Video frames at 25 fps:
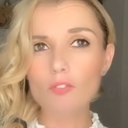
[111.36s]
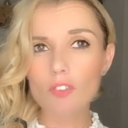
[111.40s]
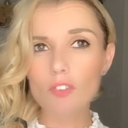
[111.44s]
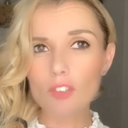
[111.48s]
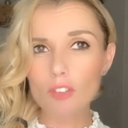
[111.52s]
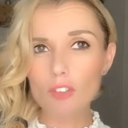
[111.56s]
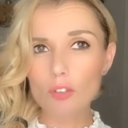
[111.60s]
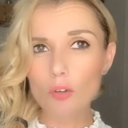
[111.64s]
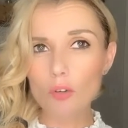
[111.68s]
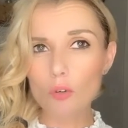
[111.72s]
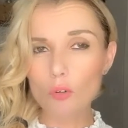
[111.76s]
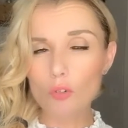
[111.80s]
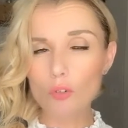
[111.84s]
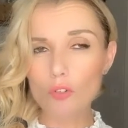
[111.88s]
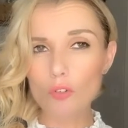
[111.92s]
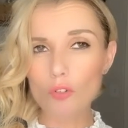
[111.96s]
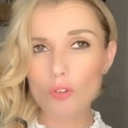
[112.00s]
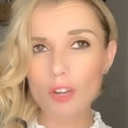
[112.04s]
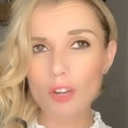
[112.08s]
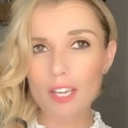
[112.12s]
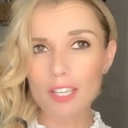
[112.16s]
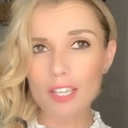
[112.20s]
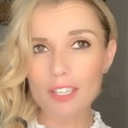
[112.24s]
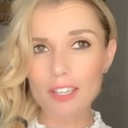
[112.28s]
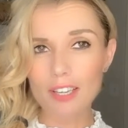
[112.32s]
physical
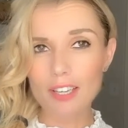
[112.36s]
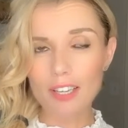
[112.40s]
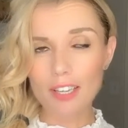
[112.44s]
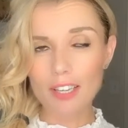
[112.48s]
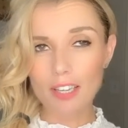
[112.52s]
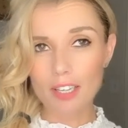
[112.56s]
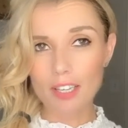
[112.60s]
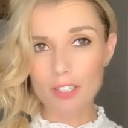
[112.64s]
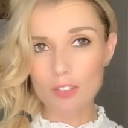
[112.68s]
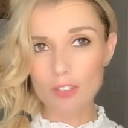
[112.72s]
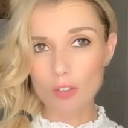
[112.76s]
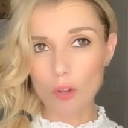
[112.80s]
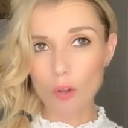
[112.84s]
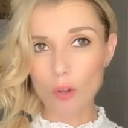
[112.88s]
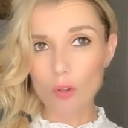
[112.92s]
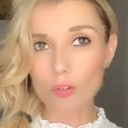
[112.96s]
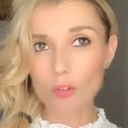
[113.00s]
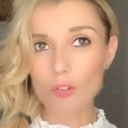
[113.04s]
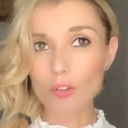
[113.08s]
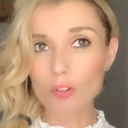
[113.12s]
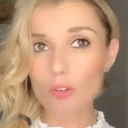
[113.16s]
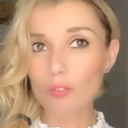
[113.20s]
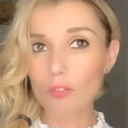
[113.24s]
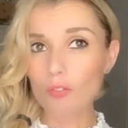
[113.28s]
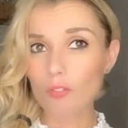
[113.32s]
training, it's
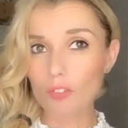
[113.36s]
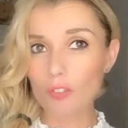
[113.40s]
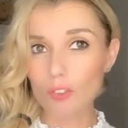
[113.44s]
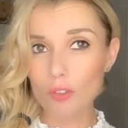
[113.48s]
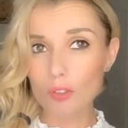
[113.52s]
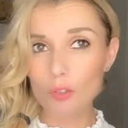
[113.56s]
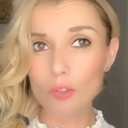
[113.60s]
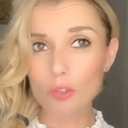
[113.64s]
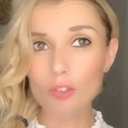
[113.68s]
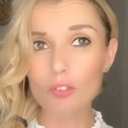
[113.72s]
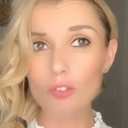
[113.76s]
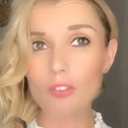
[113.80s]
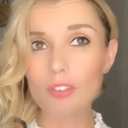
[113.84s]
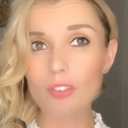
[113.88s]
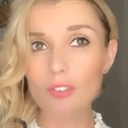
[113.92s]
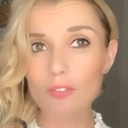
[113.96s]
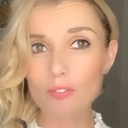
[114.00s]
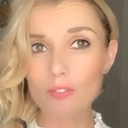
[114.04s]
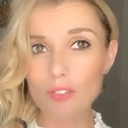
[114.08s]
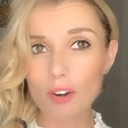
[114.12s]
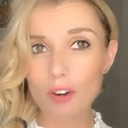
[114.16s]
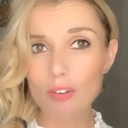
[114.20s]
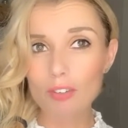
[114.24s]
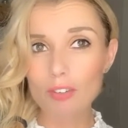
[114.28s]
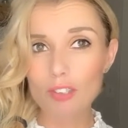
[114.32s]
also usually a
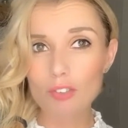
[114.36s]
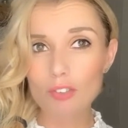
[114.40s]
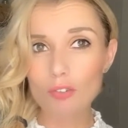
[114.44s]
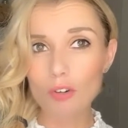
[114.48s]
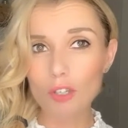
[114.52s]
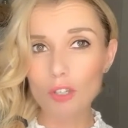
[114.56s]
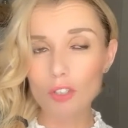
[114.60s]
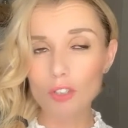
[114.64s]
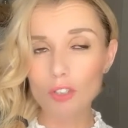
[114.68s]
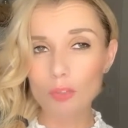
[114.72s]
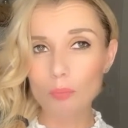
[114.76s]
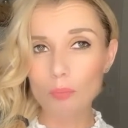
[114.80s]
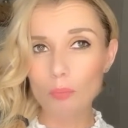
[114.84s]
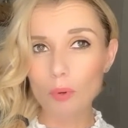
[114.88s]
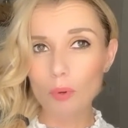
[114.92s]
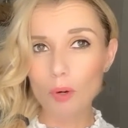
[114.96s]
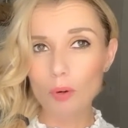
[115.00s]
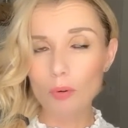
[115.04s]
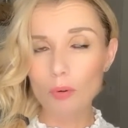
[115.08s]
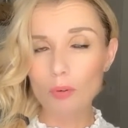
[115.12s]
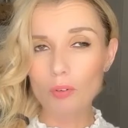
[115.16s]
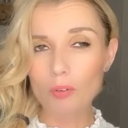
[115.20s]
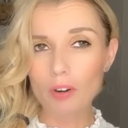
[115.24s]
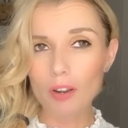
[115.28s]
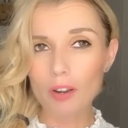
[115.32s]
very structured
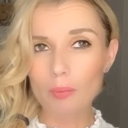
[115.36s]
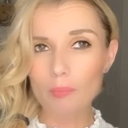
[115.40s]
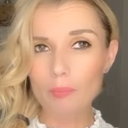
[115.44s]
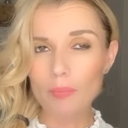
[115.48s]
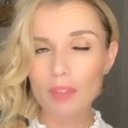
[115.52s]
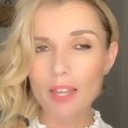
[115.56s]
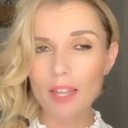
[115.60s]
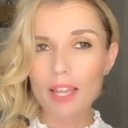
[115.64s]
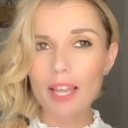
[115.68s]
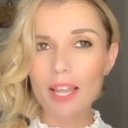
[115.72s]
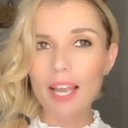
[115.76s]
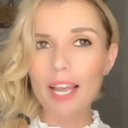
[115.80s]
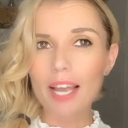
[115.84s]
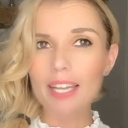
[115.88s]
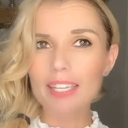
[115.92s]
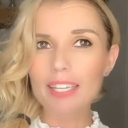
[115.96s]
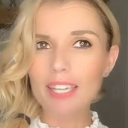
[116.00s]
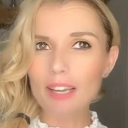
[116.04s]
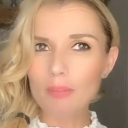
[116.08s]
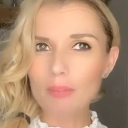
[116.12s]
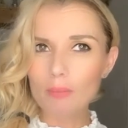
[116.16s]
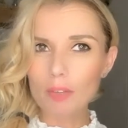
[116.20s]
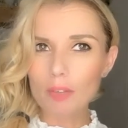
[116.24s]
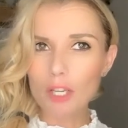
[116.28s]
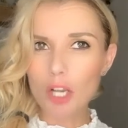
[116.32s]
program. And
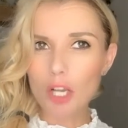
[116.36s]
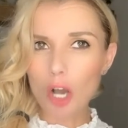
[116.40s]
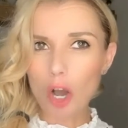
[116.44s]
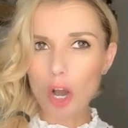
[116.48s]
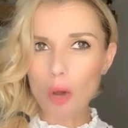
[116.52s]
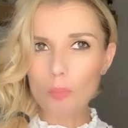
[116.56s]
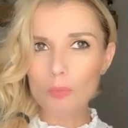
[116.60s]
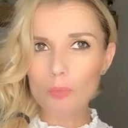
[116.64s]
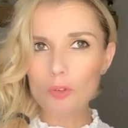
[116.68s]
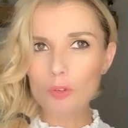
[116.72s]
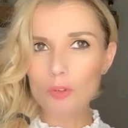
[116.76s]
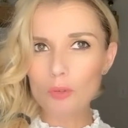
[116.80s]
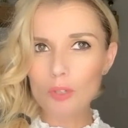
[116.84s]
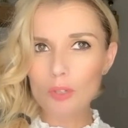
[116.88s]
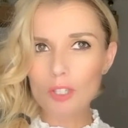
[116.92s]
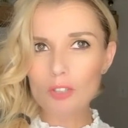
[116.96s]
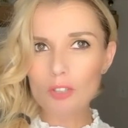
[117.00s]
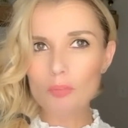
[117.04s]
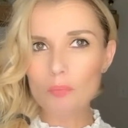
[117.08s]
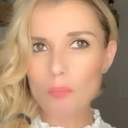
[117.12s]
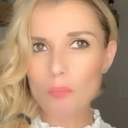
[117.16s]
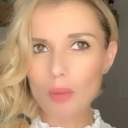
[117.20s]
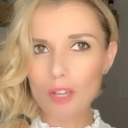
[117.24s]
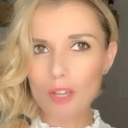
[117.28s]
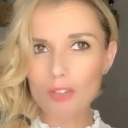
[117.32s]
then we come to
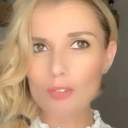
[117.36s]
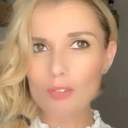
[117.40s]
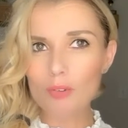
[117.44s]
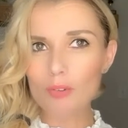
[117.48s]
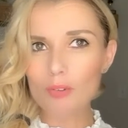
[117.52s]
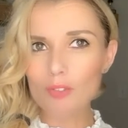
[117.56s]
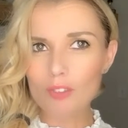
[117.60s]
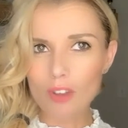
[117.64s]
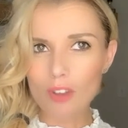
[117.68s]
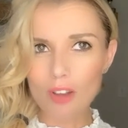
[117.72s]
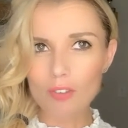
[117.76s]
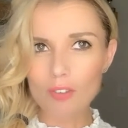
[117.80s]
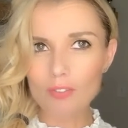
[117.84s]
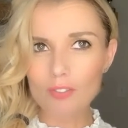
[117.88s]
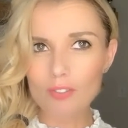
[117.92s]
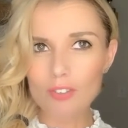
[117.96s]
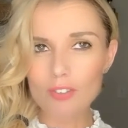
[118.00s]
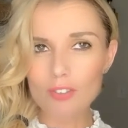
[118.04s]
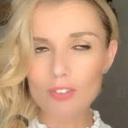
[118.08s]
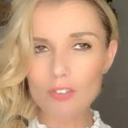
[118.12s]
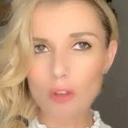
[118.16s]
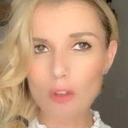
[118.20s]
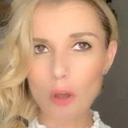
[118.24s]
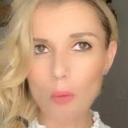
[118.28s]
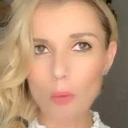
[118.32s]
this mental
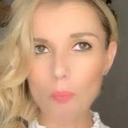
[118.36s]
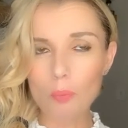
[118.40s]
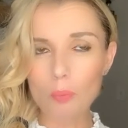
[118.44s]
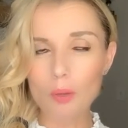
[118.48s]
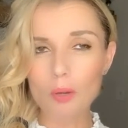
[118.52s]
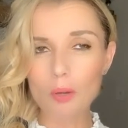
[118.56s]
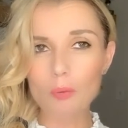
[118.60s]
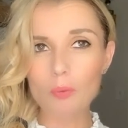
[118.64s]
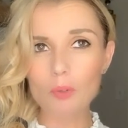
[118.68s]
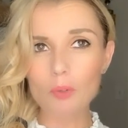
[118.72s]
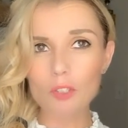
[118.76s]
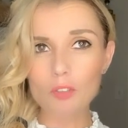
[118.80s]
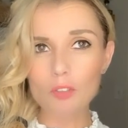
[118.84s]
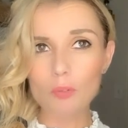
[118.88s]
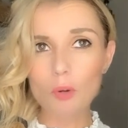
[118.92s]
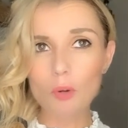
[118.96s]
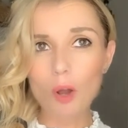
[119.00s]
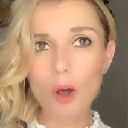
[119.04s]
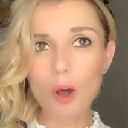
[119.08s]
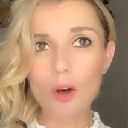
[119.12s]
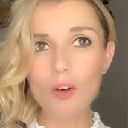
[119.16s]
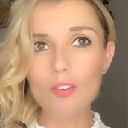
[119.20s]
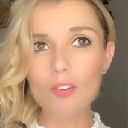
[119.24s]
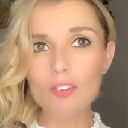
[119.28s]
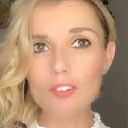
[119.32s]
toughness topic, which we
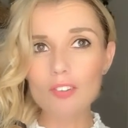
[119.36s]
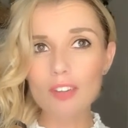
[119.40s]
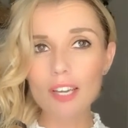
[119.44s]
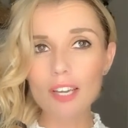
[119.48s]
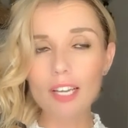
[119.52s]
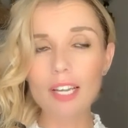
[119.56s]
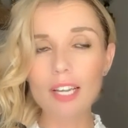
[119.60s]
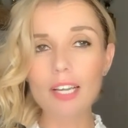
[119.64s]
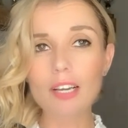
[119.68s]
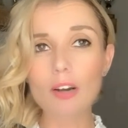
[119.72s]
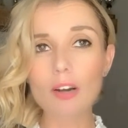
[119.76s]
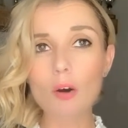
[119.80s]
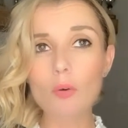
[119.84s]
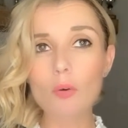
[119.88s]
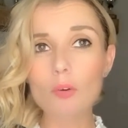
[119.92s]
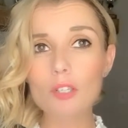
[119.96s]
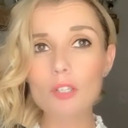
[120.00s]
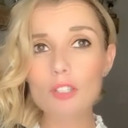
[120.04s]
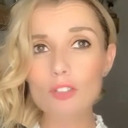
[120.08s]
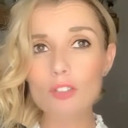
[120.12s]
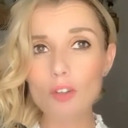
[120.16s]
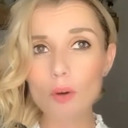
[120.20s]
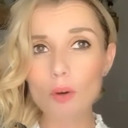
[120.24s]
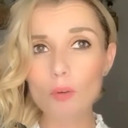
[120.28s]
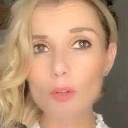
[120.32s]
all say like, oh,
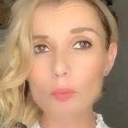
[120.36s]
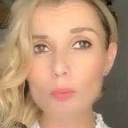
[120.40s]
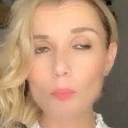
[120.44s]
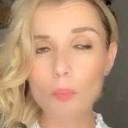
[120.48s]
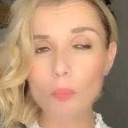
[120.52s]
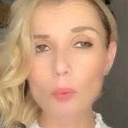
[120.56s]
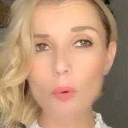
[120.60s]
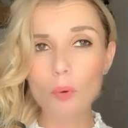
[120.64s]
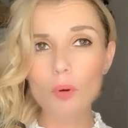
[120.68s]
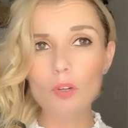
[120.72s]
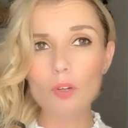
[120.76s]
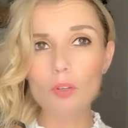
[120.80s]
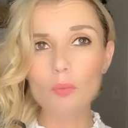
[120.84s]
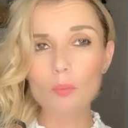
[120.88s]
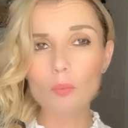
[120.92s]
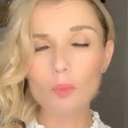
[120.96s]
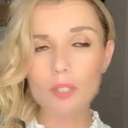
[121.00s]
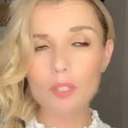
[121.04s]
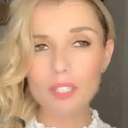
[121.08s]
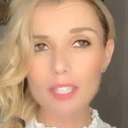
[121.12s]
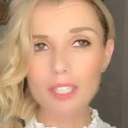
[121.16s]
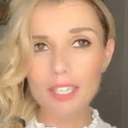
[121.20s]
it's so important, we